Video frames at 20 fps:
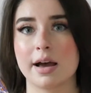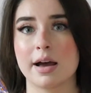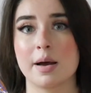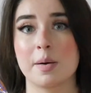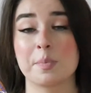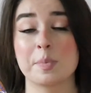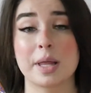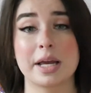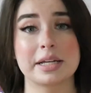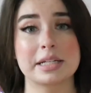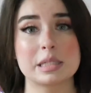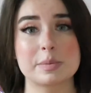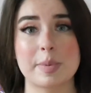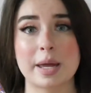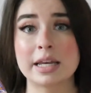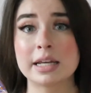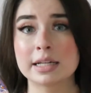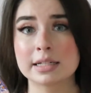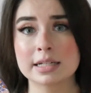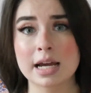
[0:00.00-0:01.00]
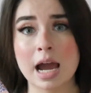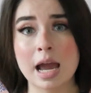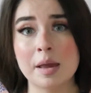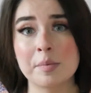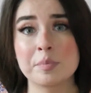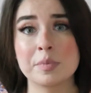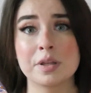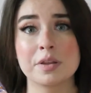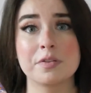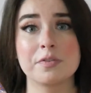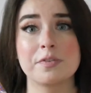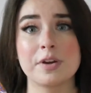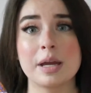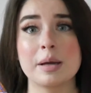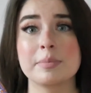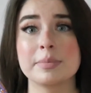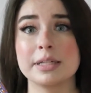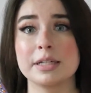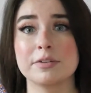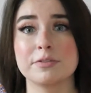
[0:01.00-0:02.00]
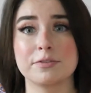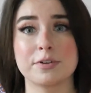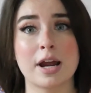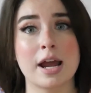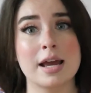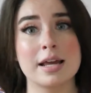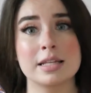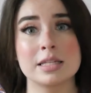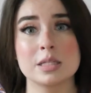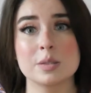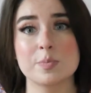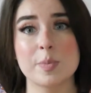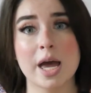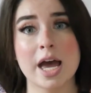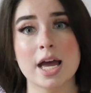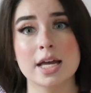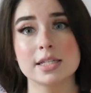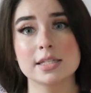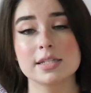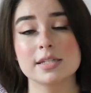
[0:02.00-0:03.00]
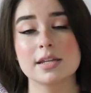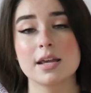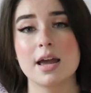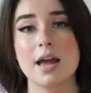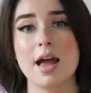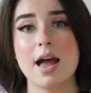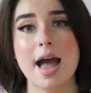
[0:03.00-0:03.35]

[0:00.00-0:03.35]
like spending time with family, friends, pets,